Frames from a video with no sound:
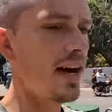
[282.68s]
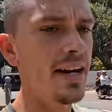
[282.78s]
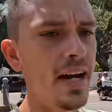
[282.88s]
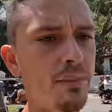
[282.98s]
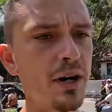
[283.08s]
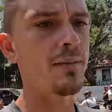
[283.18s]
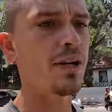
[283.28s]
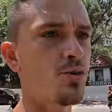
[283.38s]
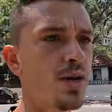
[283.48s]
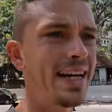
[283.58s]
And yeah, pretty
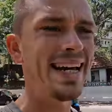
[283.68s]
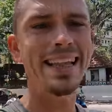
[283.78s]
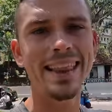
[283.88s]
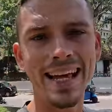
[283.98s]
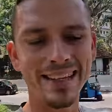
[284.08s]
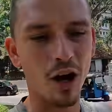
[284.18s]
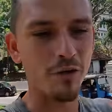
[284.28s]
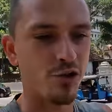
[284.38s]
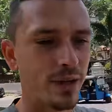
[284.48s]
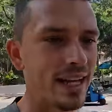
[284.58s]
much we're inland
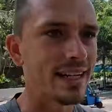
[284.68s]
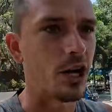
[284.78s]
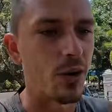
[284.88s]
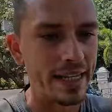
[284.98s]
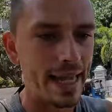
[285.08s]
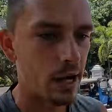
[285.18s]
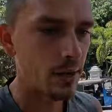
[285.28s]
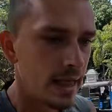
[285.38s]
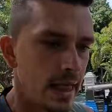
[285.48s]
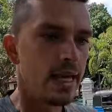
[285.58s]
of Sri Lanka right
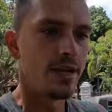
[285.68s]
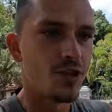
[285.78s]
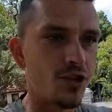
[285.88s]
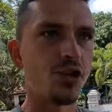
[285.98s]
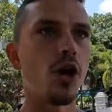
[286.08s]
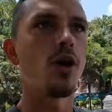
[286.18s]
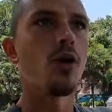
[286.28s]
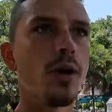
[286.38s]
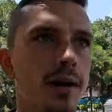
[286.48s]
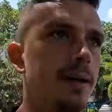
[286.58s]
now.
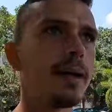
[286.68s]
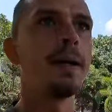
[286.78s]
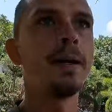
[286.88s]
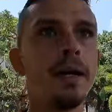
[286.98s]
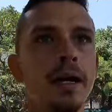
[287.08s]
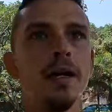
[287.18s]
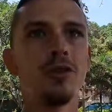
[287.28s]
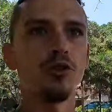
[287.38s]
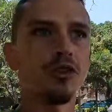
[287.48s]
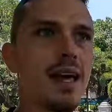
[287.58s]
So
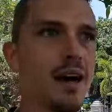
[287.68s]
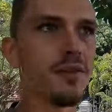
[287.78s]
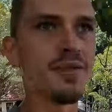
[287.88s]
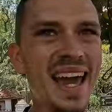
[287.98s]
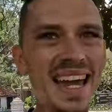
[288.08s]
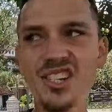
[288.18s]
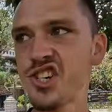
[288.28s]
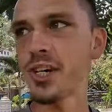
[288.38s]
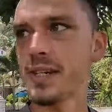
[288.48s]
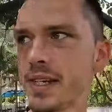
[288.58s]
uh, there's a lot of
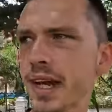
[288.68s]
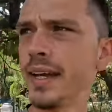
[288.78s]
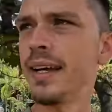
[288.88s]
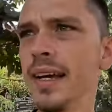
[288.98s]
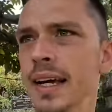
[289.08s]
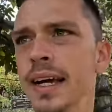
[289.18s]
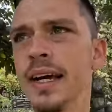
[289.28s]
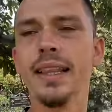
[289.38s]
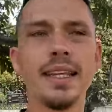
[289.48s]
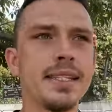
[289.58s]
ancient,
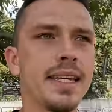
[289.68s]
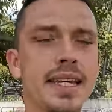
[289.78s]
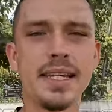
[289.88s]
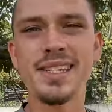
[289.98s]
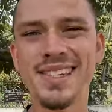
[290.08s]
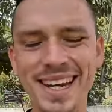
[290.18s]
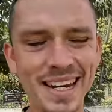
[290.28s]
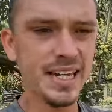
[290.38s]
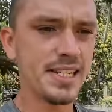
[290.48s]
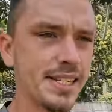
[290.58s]
let's say,
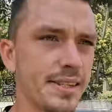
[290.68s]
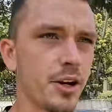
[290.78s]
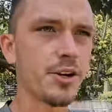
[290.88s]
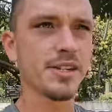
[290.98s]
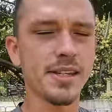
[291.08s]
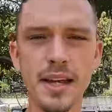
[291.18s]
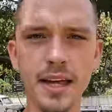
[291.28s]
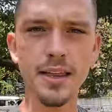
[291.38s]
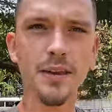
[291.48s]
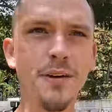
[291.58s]
cities. There is
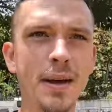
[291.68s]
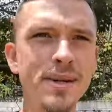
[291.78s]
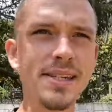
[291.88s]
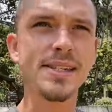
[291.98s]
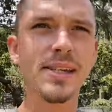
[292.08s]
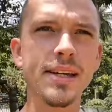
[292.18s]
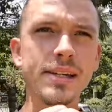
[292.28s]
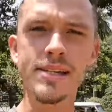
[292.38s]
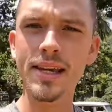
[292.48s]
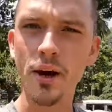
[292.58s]
uh, the famous
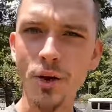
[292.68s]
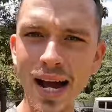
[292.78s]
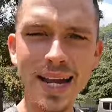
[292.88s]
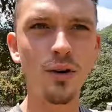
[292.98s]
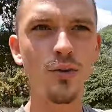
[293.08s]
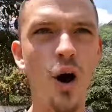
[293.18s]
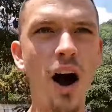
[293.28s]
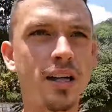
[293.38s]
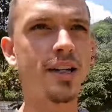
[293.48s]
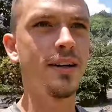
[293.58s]
uh, Sigiriya
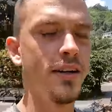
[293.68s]
rock